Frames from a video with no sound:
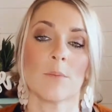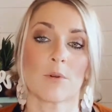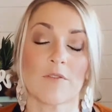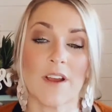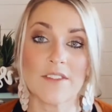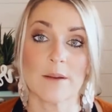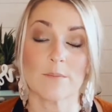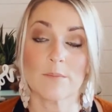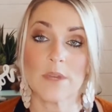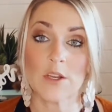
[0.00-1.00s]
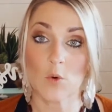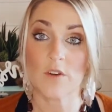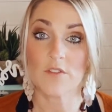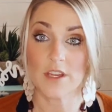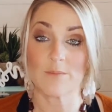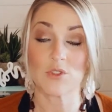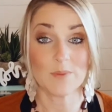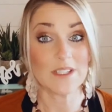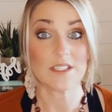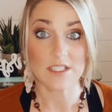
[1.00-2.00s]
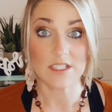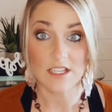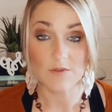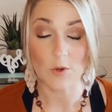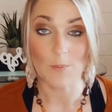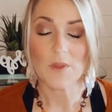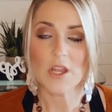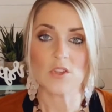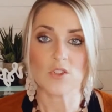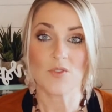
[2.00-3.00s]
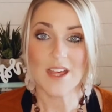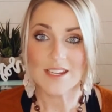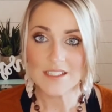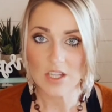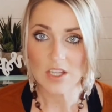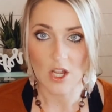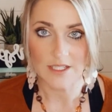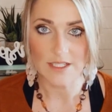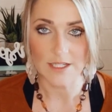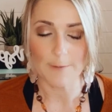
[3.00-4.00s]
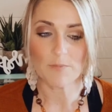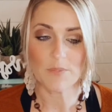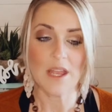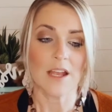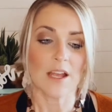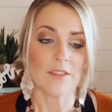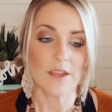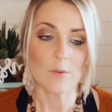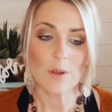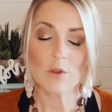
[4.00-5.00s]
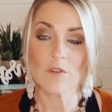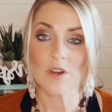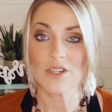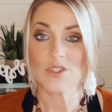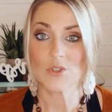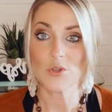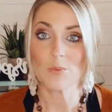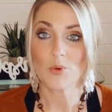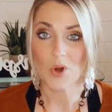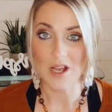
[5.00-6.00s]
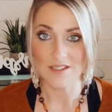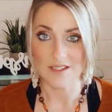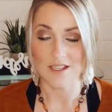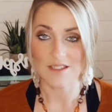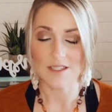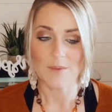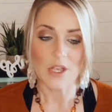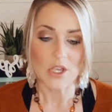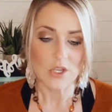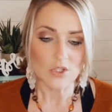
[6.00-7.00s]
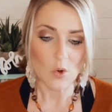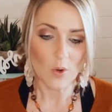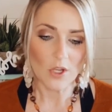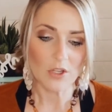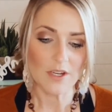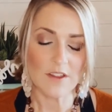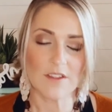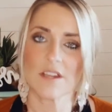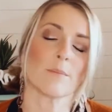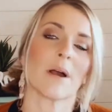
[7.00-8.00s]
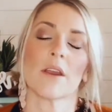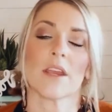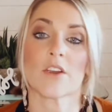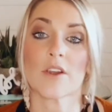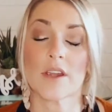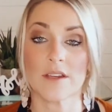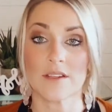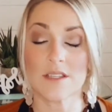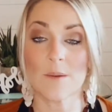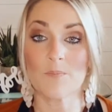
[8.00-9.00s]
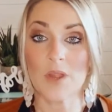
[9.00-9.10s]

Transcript: provide them in order for them to be successful. So that is content. Then we move on to process. So what you need to think about here is